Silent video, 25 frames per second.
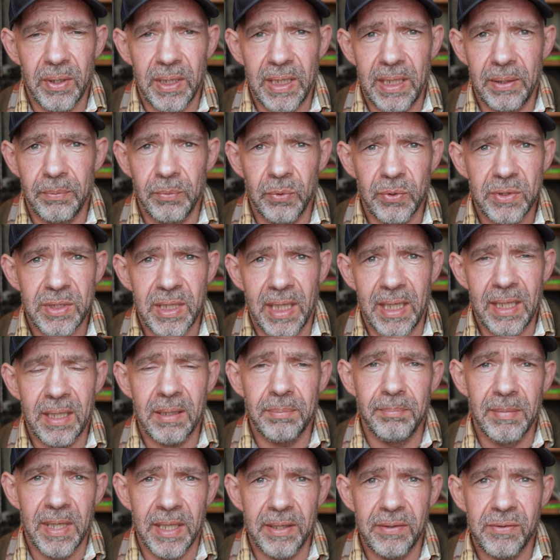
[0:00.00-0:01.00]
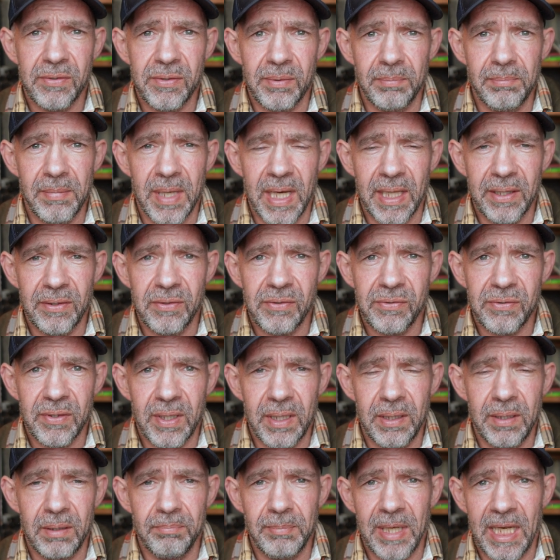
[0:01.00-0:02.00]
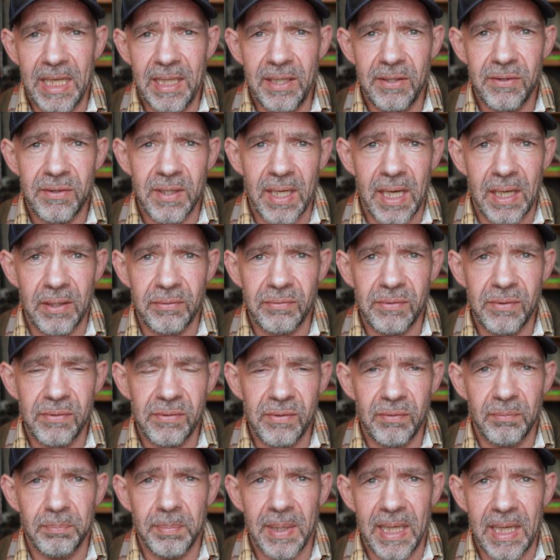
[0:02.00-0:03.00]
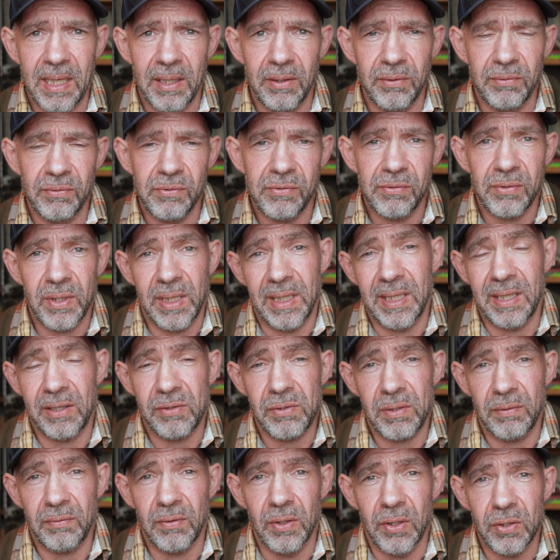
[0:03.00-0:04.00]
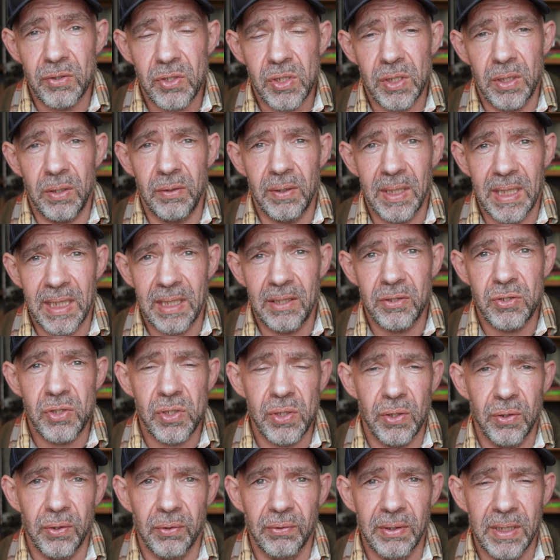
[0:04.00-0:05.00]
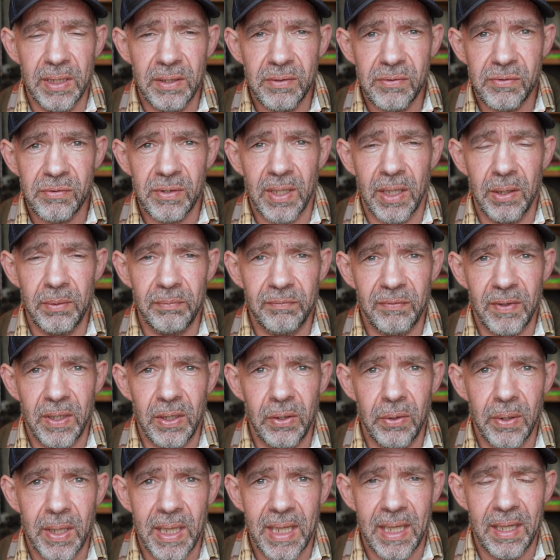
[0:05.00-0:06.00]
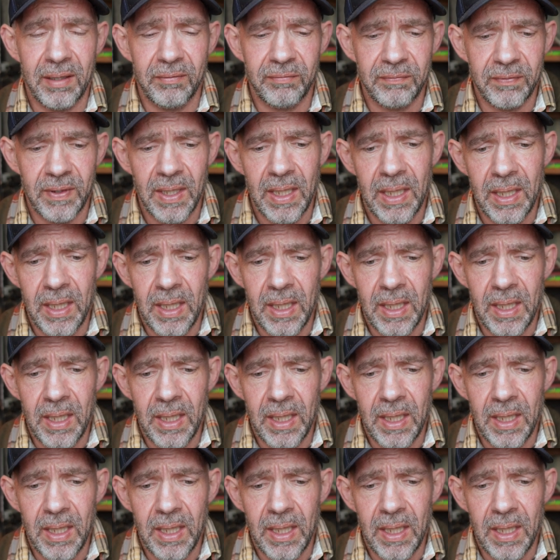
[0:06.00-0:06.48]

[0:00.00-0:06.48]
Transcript: and it will take months and months and many thousands of pounds unless you've got shooting insurance. Hopefully you have,